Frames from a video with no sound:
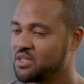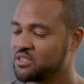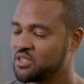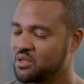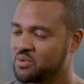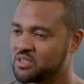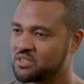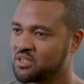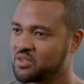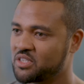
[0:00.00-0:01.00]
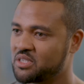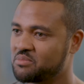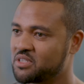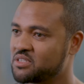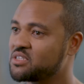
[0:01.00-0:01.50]
So there was certainly
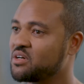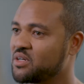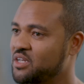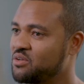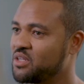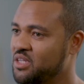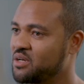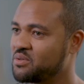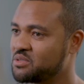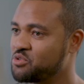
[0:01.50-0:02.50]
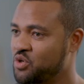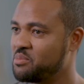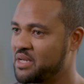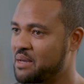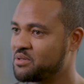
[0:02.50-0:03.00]
some concern. I knew that there were some
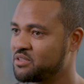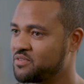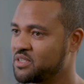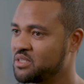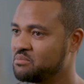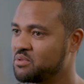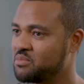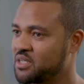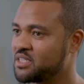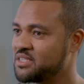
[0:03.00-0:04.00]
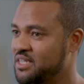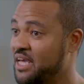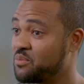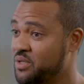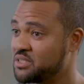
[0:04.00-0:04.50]
treatment options for him, but because he had
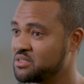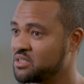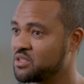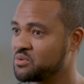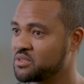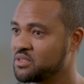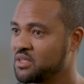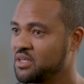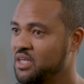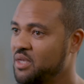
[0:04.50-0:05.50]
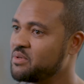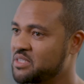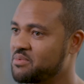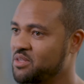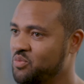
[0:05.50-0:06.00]
had recent surgery, it was
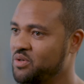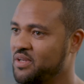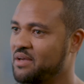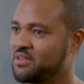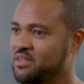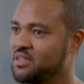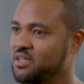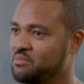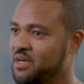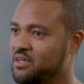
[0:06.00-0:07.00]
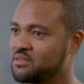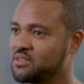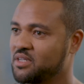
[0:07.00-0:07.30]
something that we would have to think about.